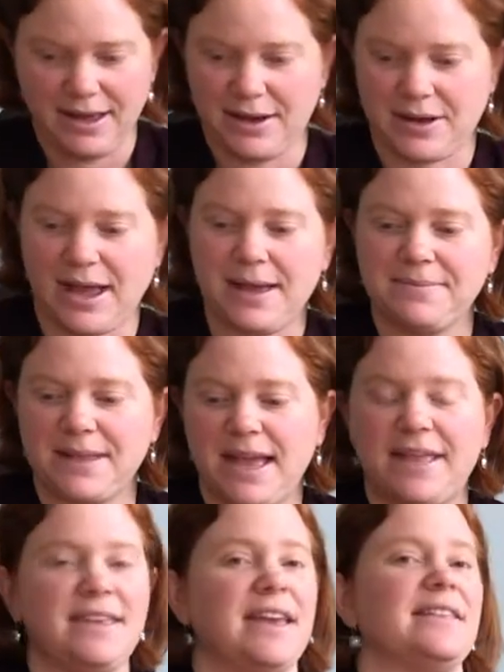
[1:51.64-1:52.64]
Okay,
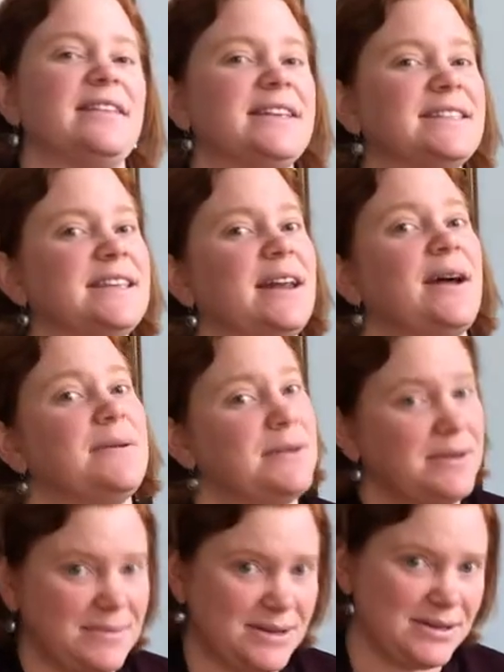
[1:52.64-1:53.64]
and the other lens that I'm
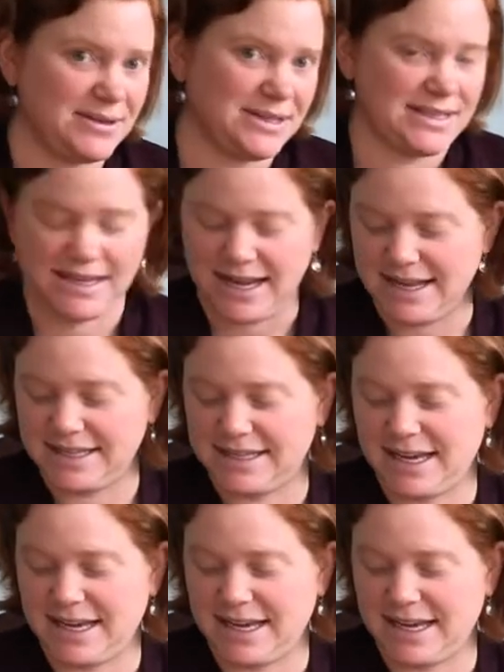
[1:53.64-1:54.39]
going to be using today is